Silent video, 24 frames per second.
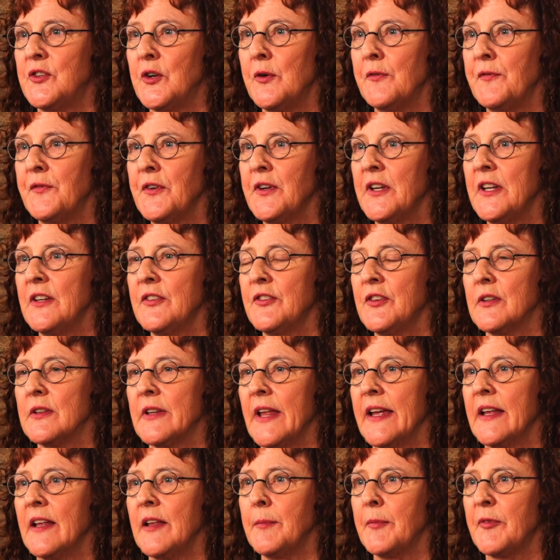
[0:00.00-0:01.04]
Don't forget to
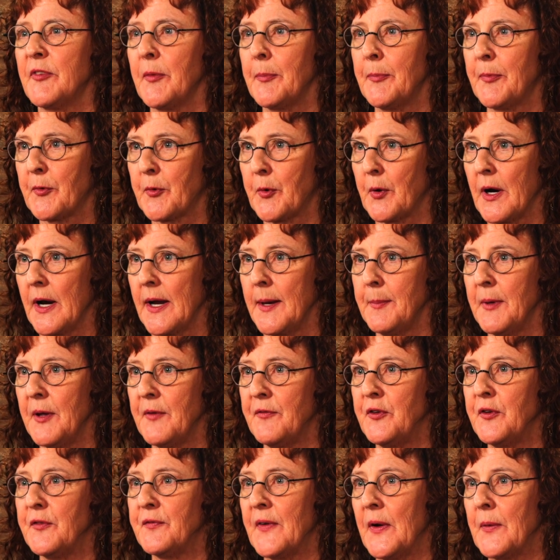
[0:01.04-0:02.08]
like and subscribe
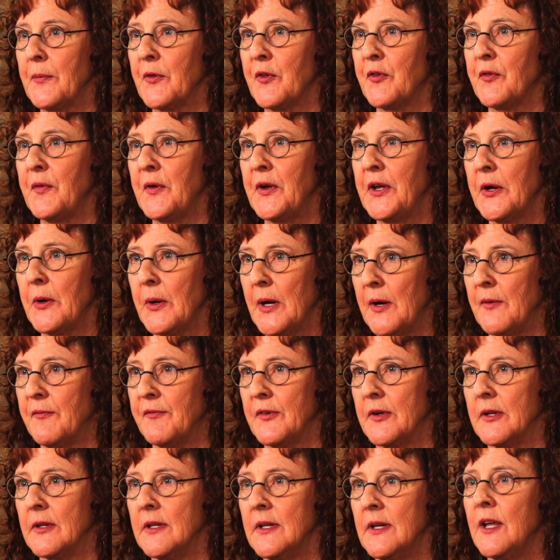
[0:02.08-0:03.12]
if you found this video
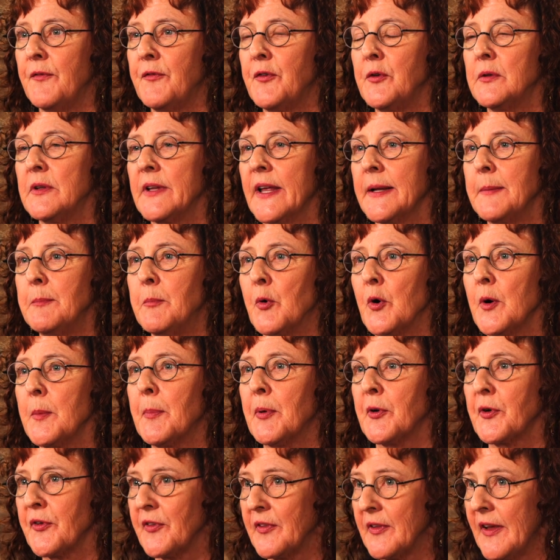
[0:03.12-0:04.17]
helpful. If you'd like more
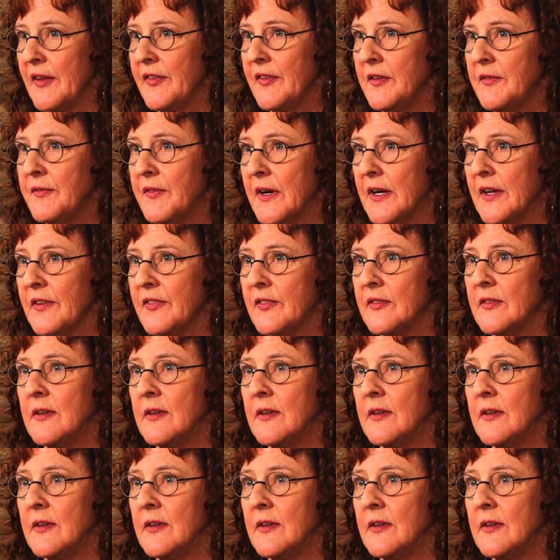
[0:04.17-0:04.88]
personalized advice